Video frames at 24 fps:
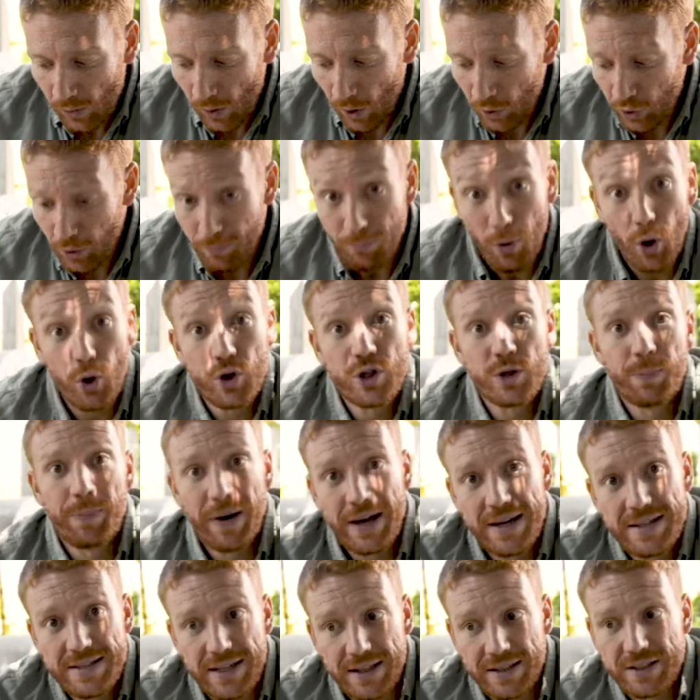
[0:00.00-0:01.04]
the most
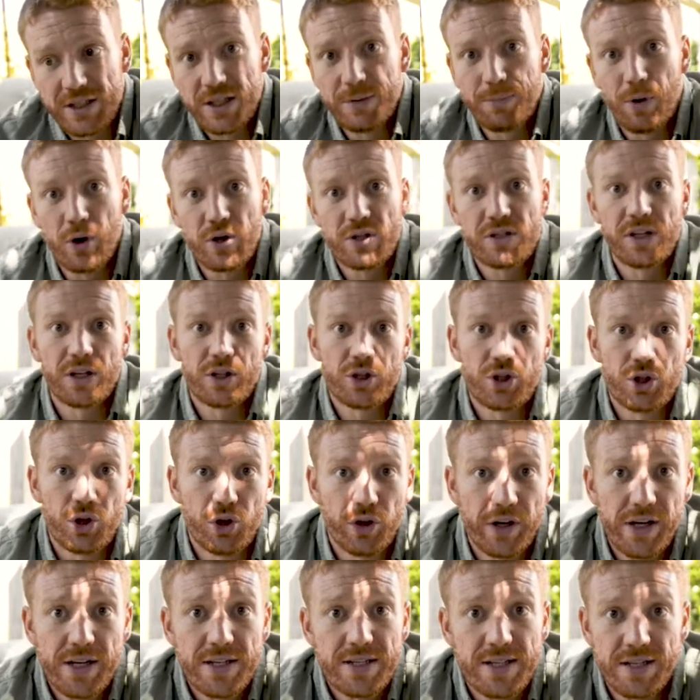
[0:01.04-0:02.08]
basic to the most
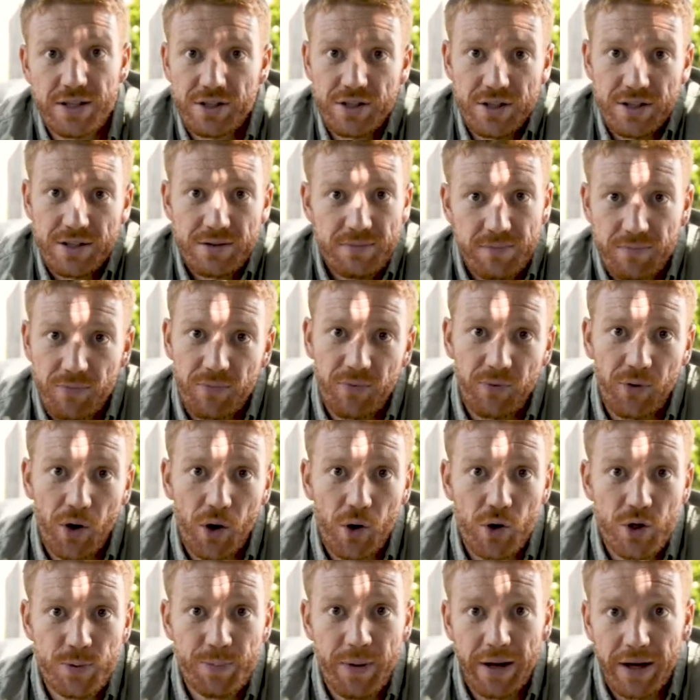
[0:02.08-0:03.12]
luxurious, it just
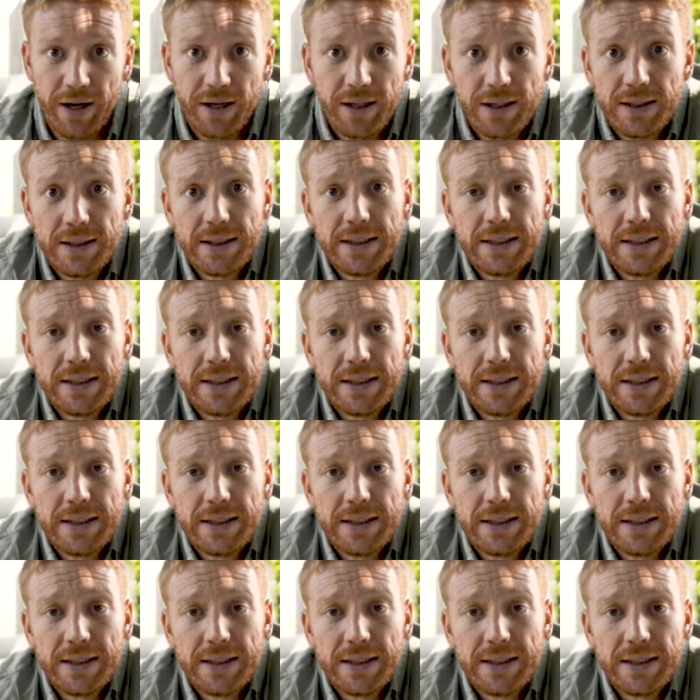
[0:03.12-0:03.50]
flows better.